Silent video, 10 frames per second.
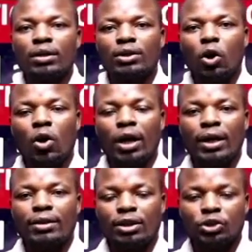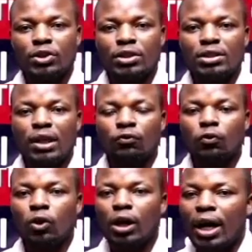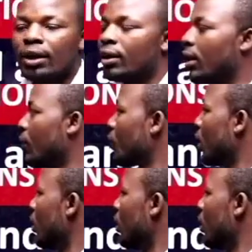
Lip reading: the organizations that fall under